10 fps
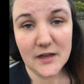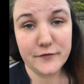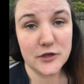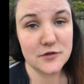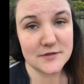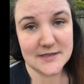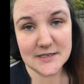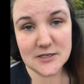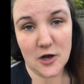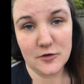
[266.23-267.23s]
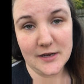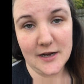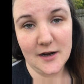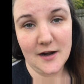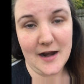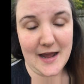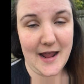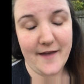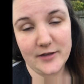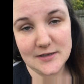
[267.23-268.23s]
If you use this code here, and I
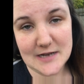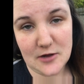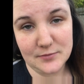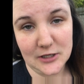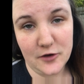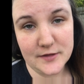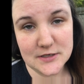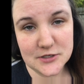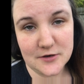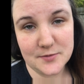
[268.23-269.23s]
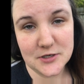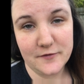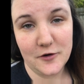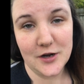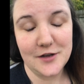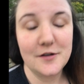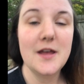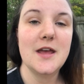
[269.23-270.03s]
have it down below in the description for you,